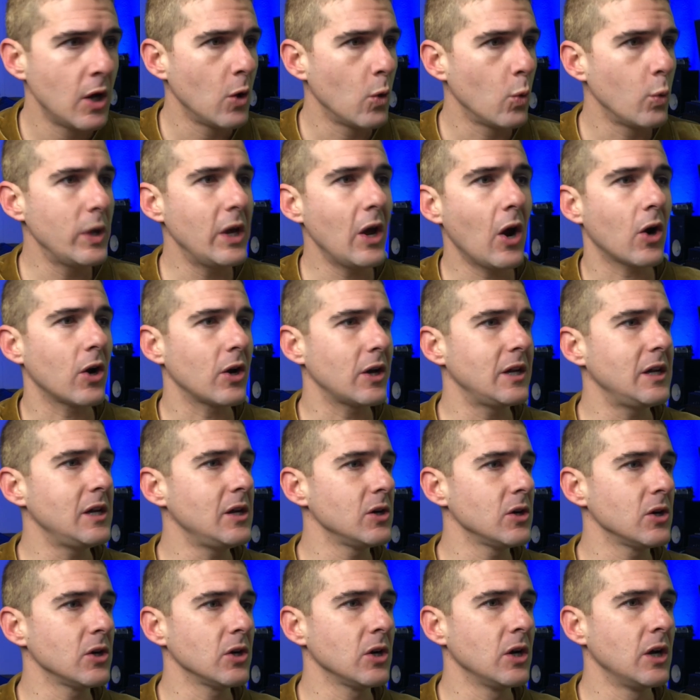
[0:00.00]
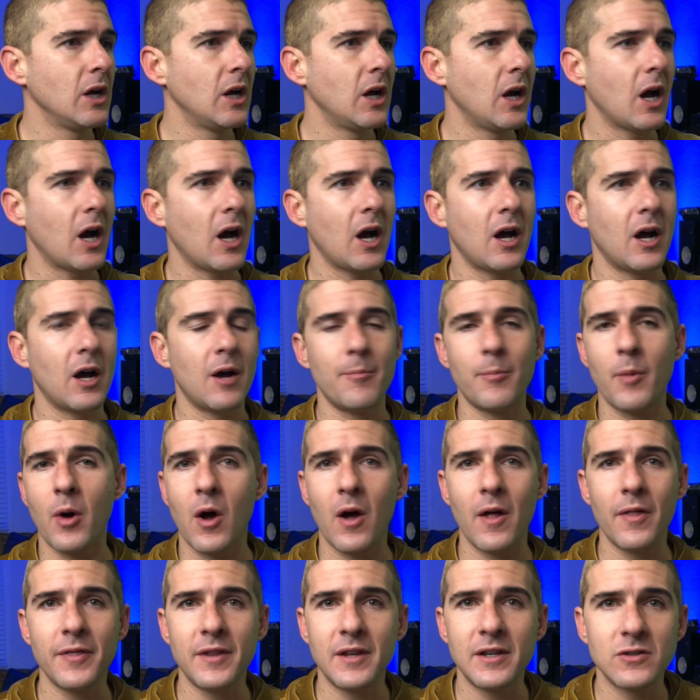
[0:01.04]
We are here
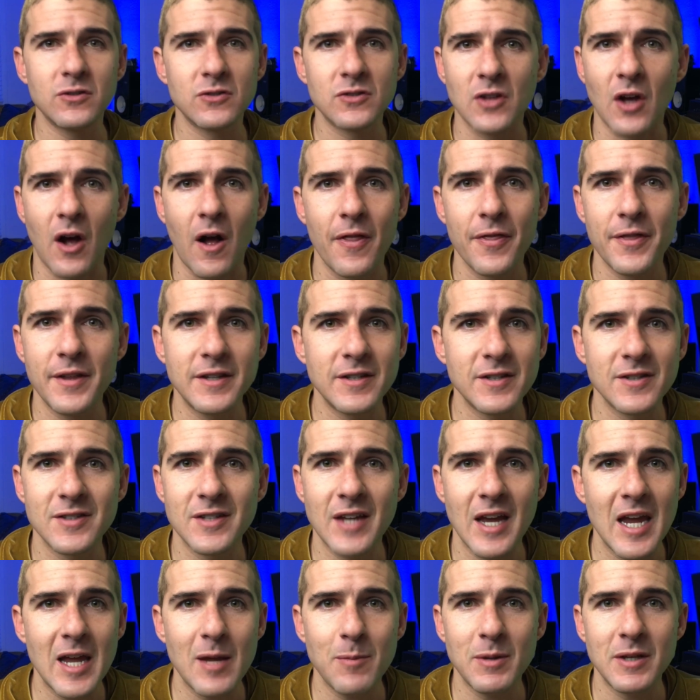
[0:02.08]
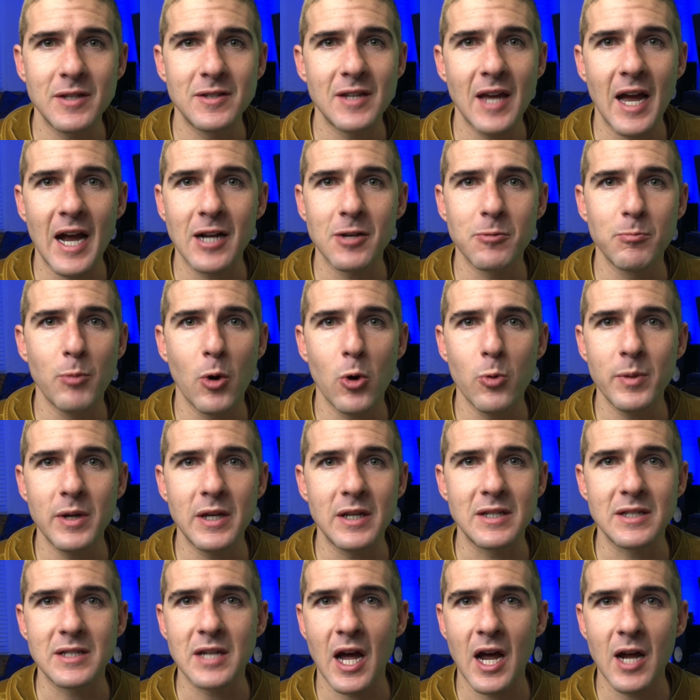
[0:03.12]
on this same exact moment
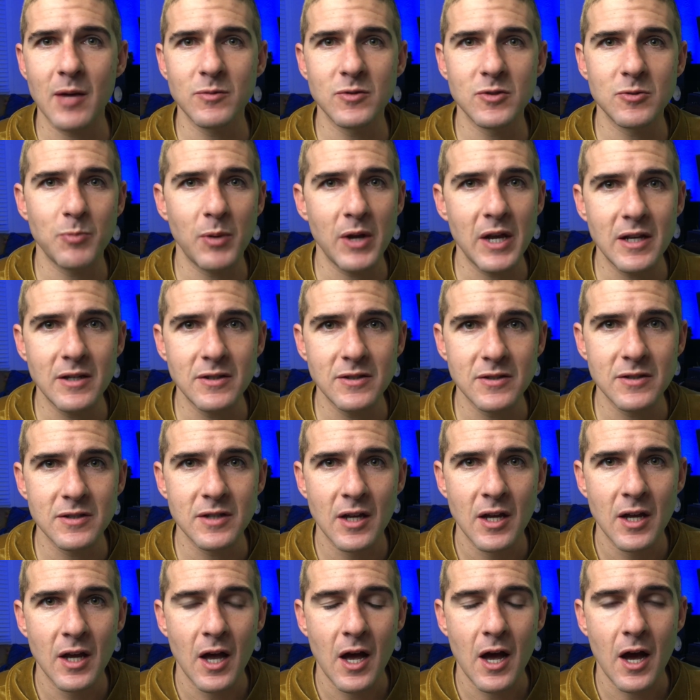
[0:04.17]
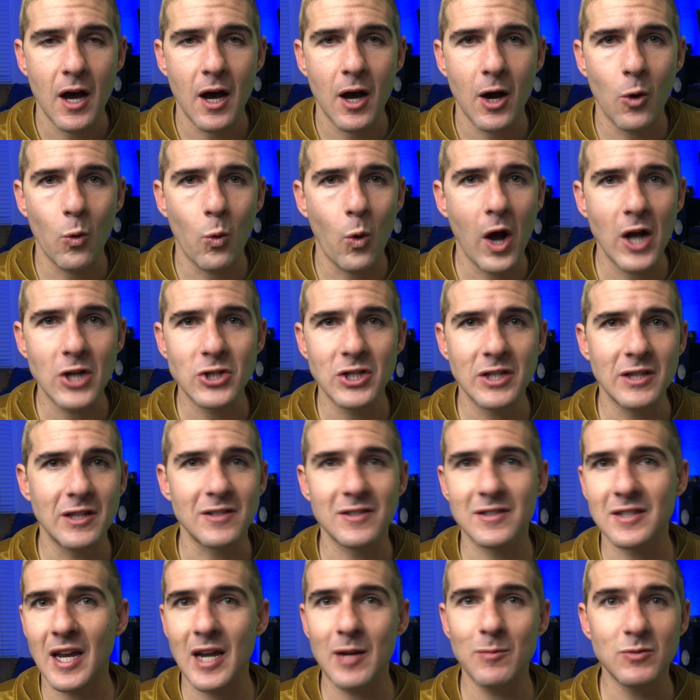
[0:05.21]
in time space, watching the
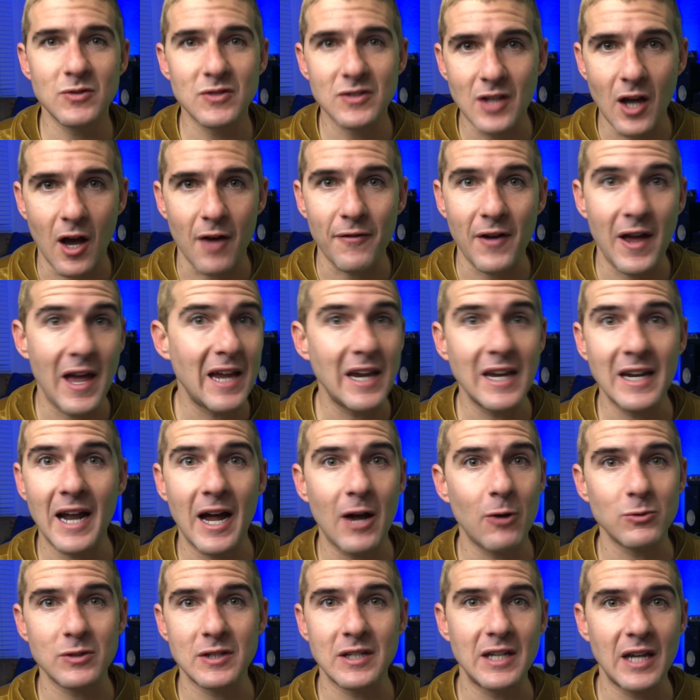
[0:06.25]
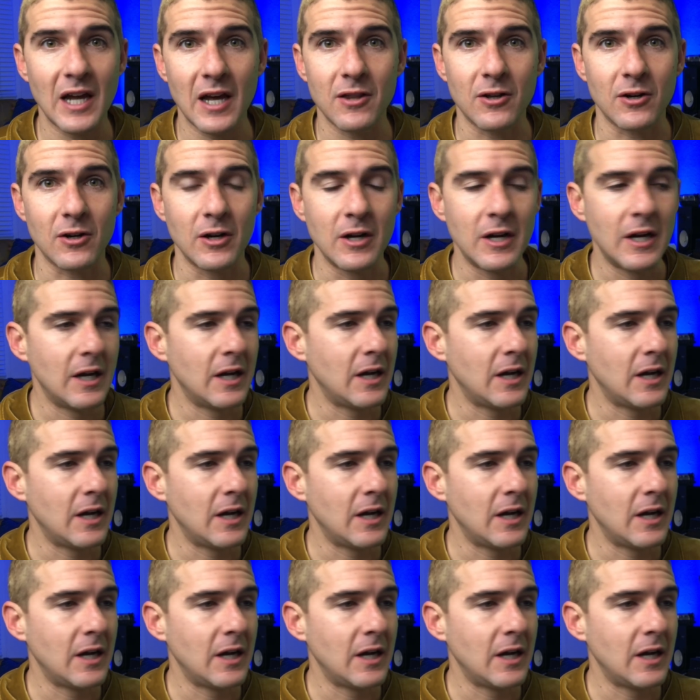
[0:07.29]
same stuff, hanging out together.